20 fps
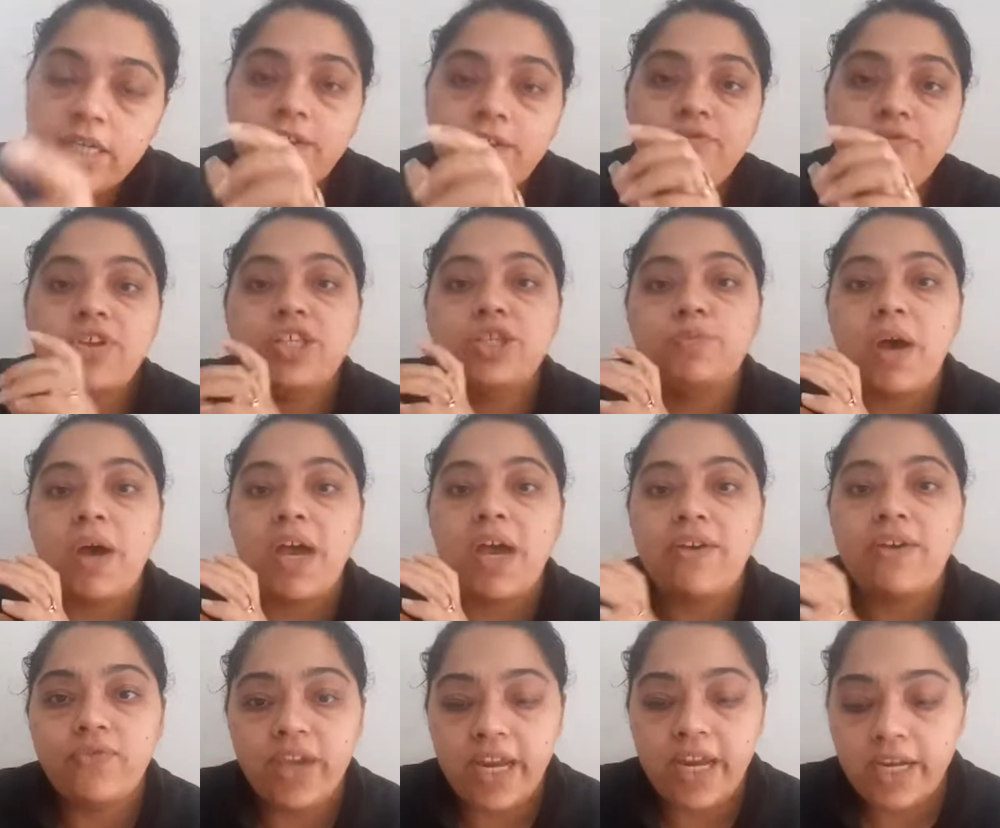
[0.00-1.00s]
If it's by
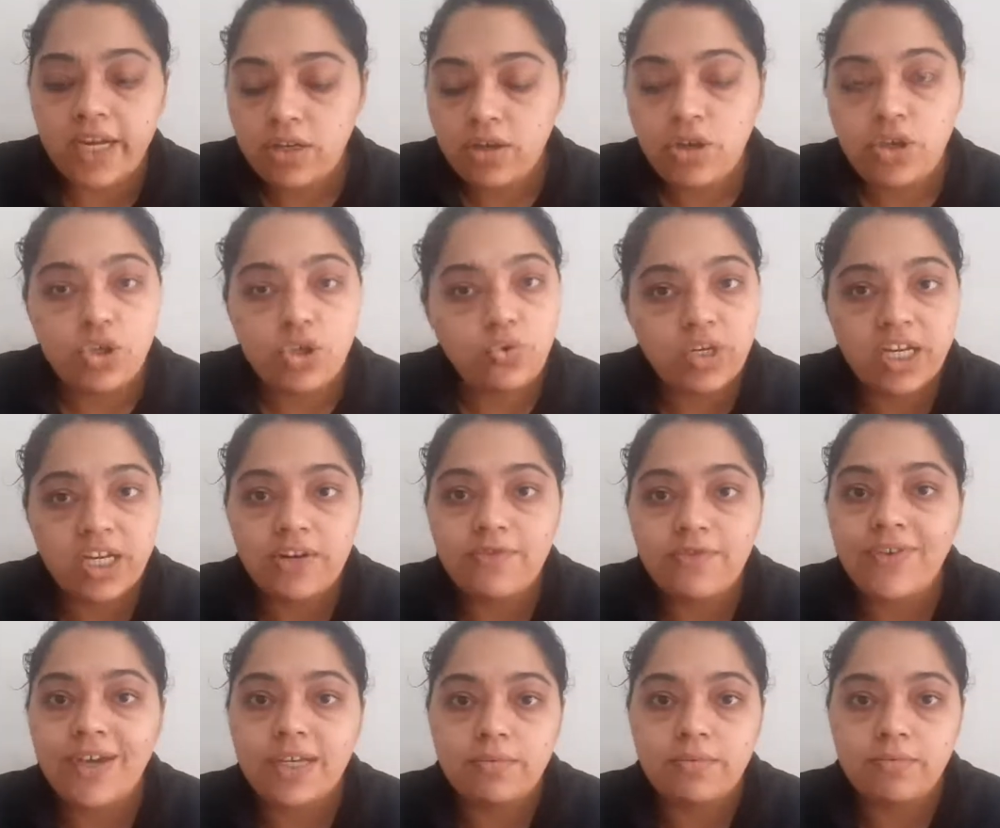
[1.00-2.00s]
weight, you
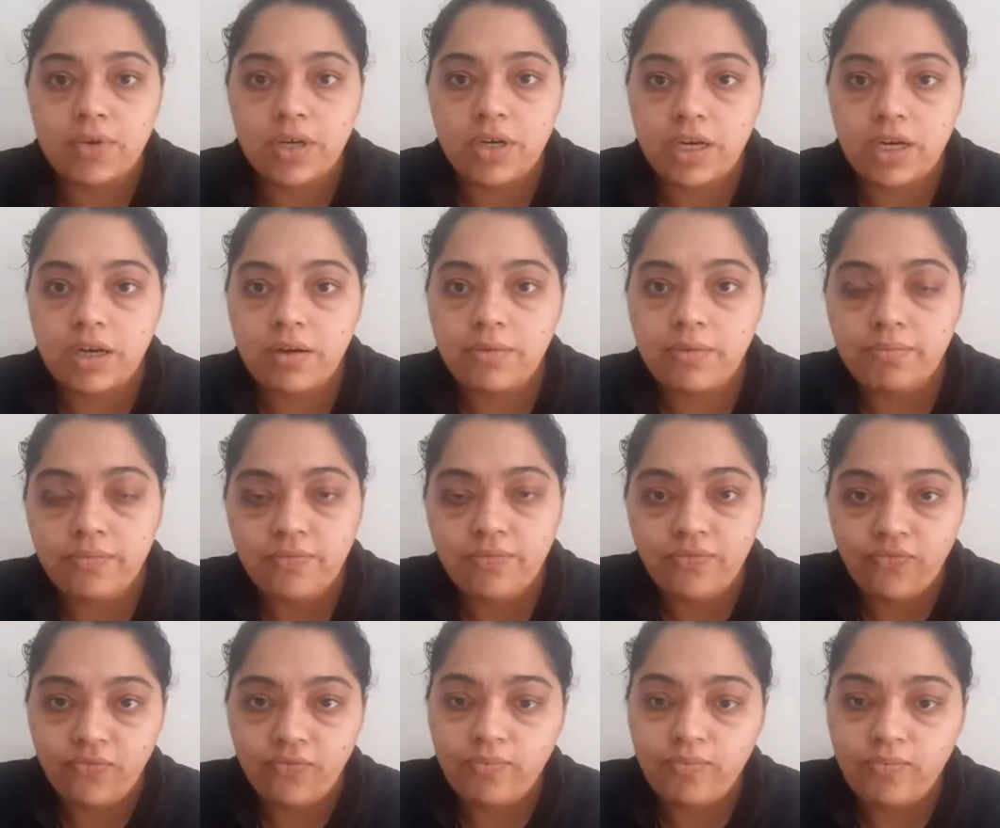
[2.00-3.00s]
need
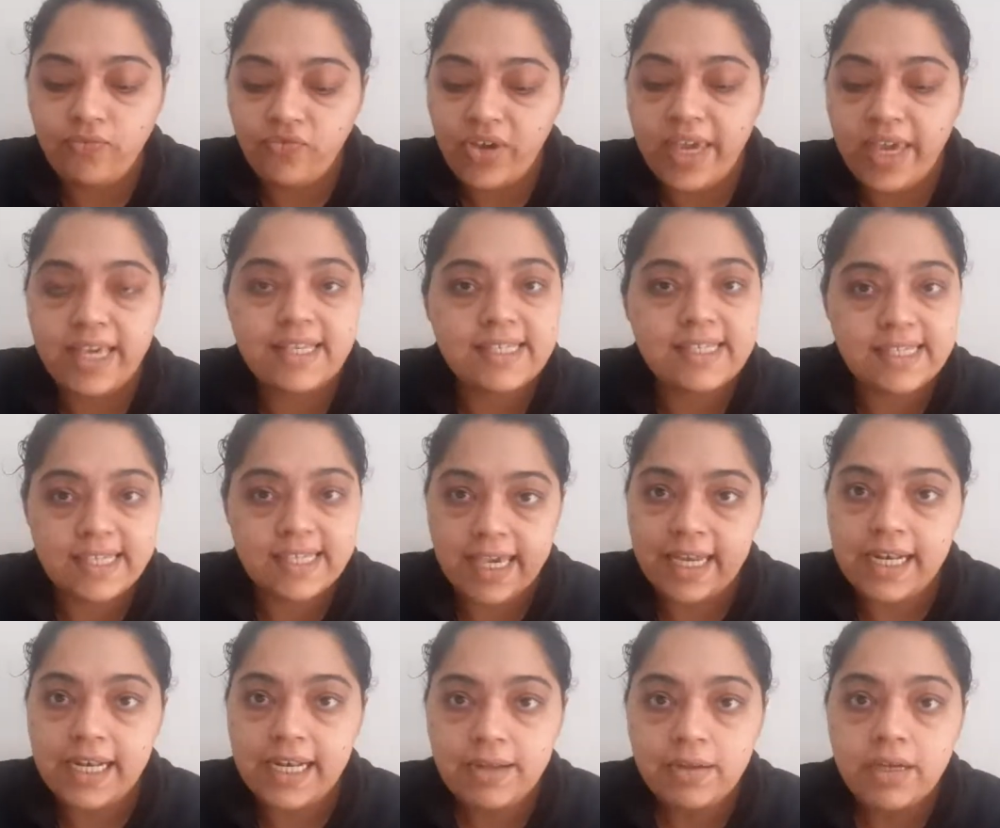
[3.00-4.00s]
weighing
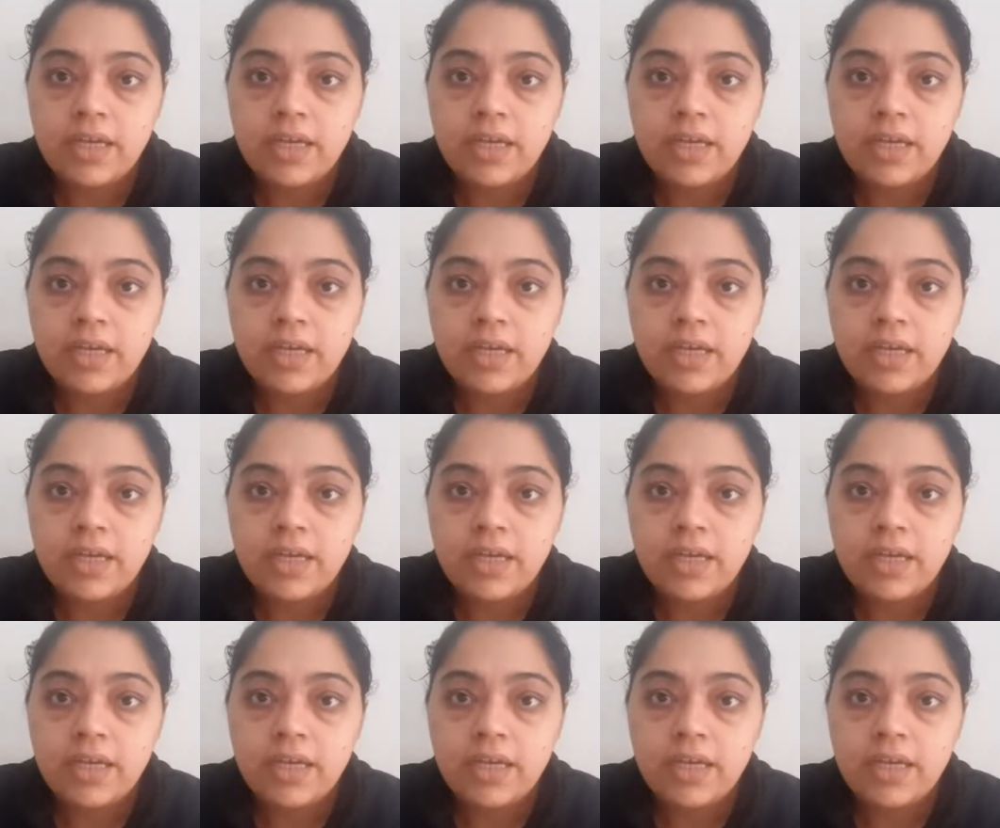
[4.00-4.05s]
scale.